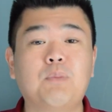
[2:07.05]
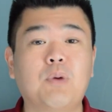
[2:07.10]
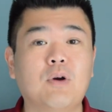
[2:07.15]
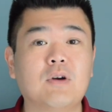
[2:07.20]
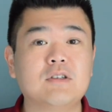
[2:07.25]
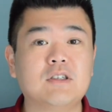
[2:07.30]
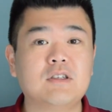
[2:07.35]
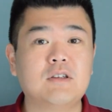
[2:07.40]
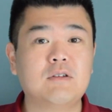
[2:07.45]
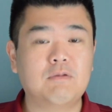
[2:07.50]

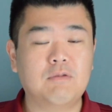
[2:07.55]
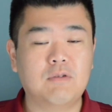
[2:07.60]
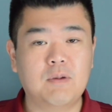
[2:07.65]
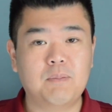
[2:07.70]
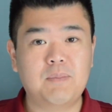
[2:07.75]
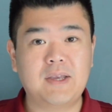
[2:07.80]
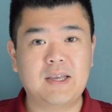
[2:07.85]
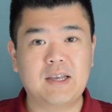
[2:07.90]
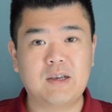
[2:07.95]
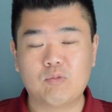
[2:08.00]
person
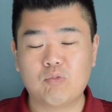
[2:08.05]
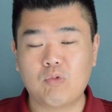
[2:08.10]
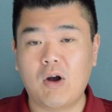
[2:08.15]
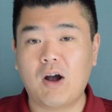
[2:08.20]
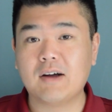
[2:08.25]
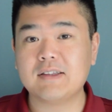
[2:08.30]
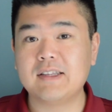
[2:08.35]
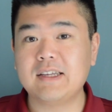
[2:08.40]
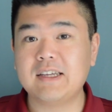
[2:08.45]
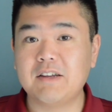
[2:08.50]
from being
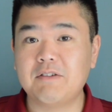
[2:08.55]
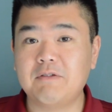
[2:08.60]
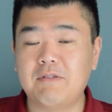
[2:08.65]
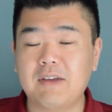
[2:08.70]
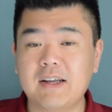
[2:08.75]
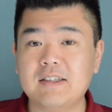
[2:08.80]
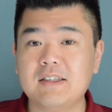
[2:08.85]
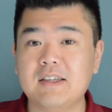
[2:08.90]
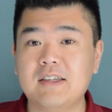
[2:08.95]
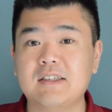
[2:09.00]
wrongly
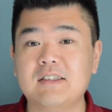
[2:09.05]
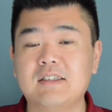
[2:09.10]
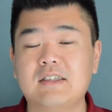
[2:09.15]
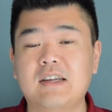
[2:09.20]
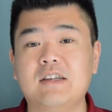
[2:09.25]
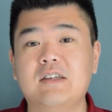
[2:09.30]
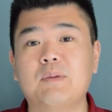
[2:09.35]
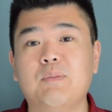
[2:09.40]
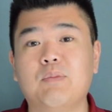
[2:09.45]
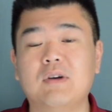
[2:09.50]
convicted and
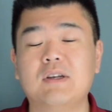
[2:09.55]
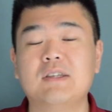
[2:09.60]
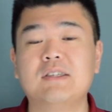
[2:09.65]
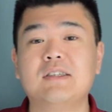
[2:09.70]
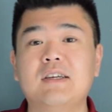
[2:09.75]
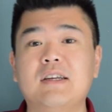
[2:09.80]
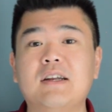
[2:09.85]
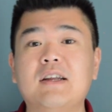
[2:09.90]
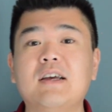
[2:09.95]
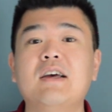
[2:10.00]
sent to
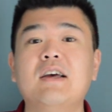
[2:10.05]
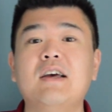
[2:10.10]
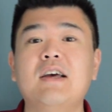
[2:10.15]
prison